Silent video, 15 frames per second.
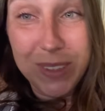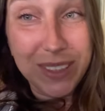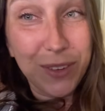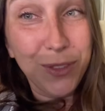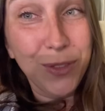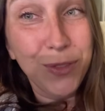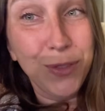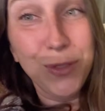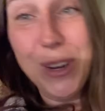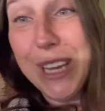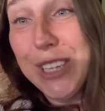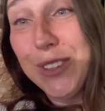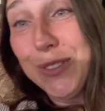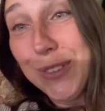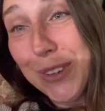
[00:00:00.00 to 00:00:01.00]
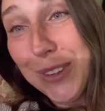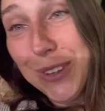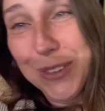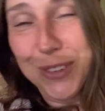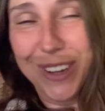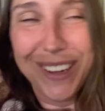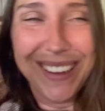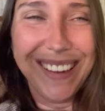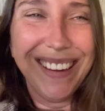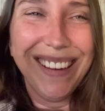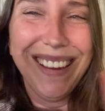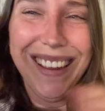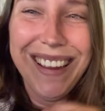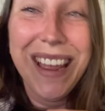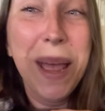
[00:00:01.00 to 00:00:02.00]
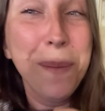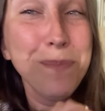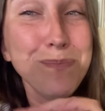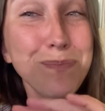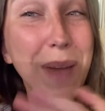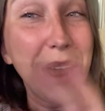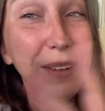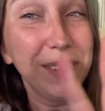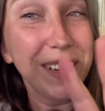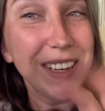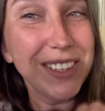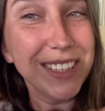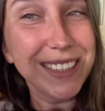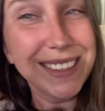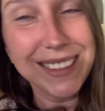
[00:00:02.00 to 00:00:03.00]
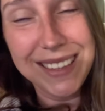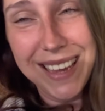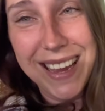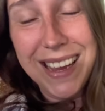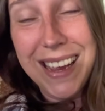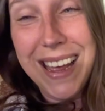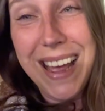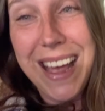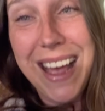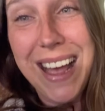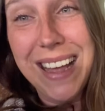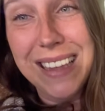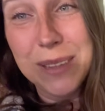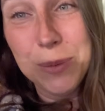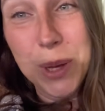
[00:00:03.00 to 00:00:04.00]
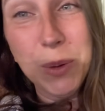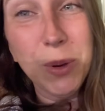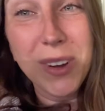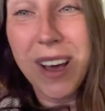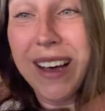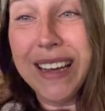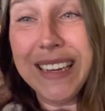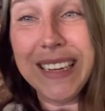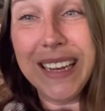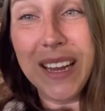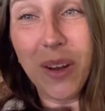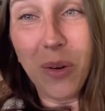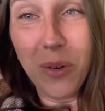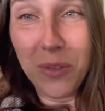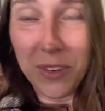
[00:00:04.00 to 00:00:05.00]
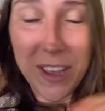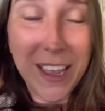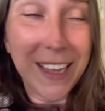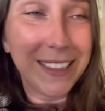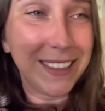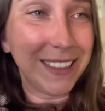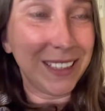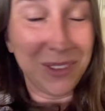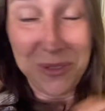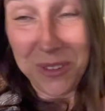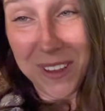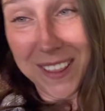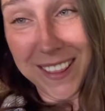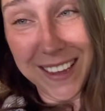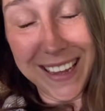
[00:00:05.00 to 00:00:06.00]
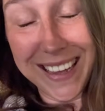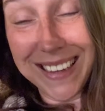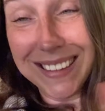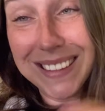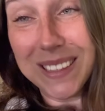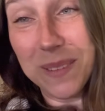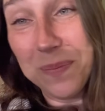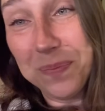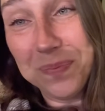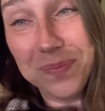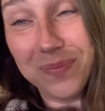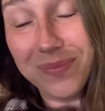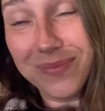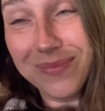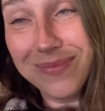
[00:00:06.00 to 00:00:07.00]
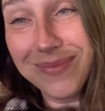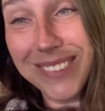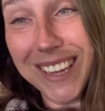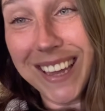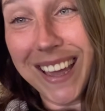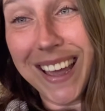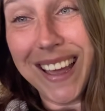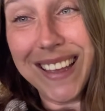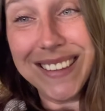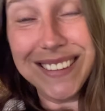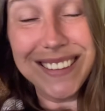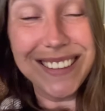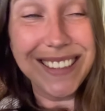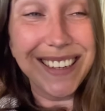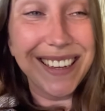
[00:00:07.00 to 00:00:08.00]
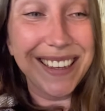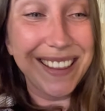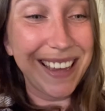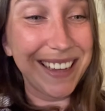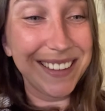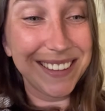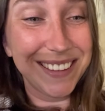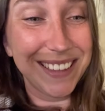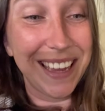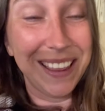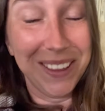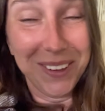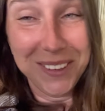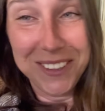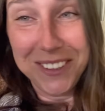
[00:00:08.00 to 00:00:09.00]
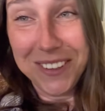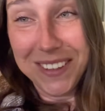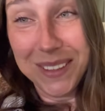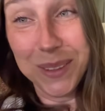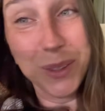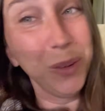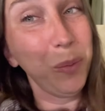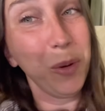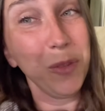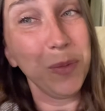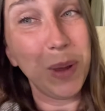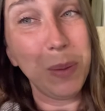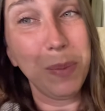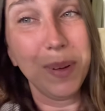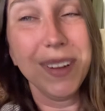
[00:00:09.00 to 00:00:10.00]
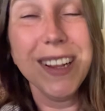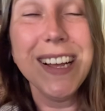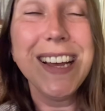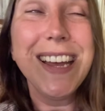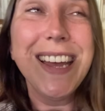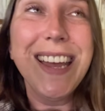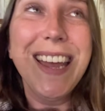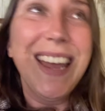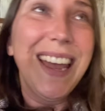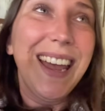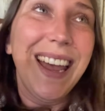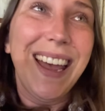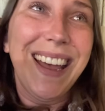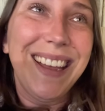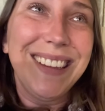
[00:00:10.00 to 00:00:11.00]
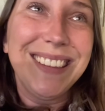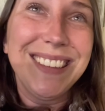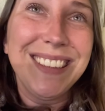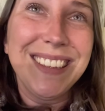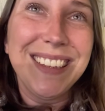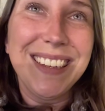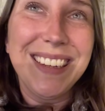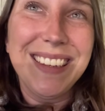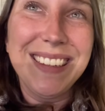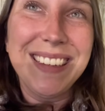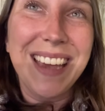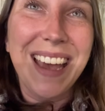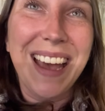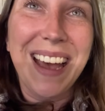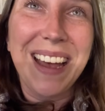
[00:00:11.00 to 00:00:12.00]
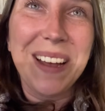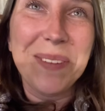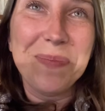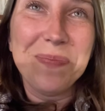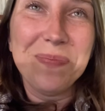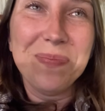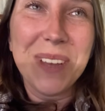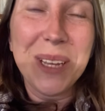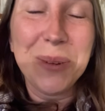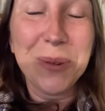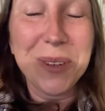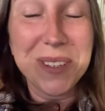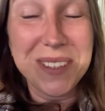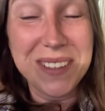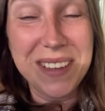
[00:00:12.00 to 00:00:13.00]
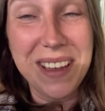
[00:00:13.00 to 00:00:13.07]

a fridge full of beverages, and we were kindly offered different things, and thanks a lot to this group of people. And yeah, it was